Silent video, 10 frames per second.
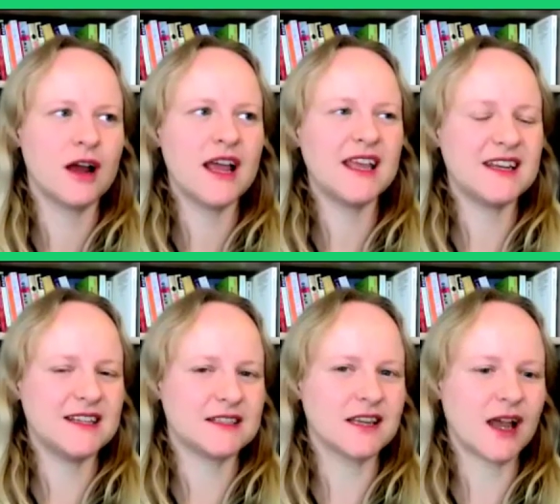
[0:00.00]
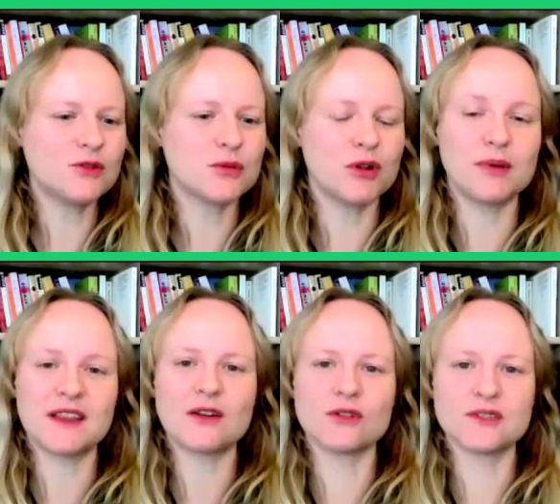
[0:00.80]
it is countable, but
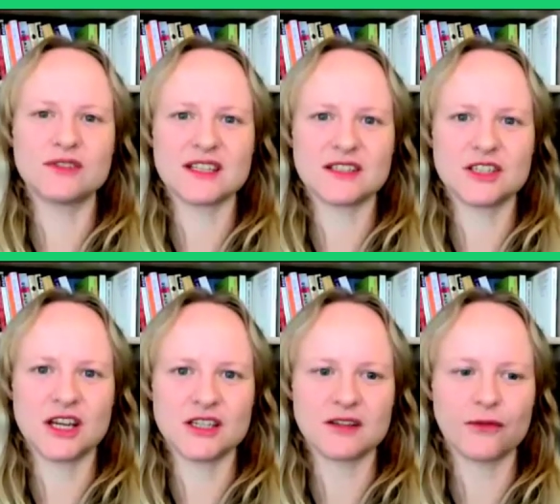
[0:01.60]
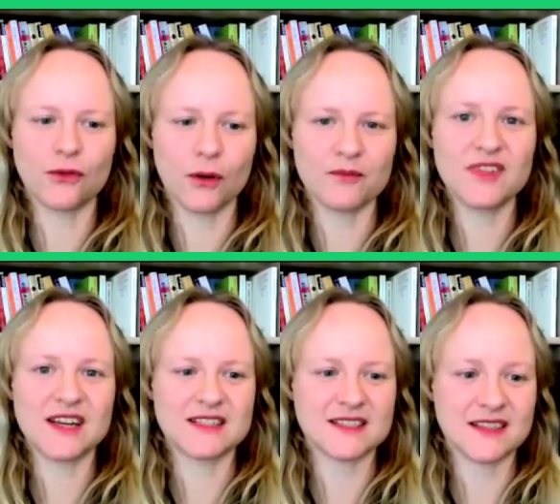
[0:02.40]
it also doesn't change the form. That
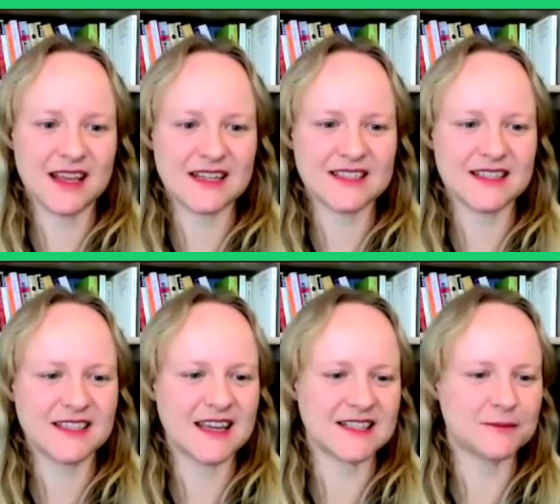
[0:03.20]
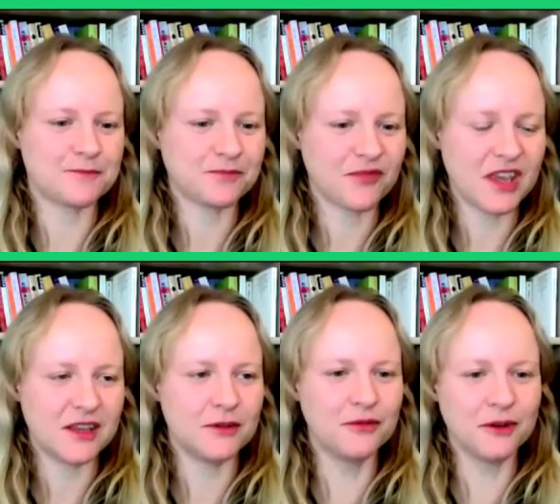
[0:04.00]
is it, yes.
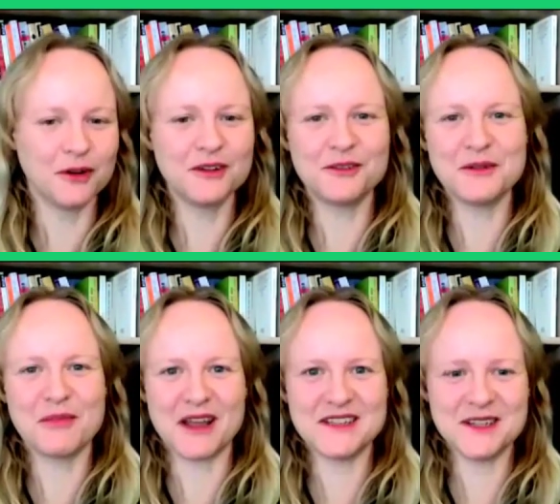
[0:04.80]
Thank you for reminding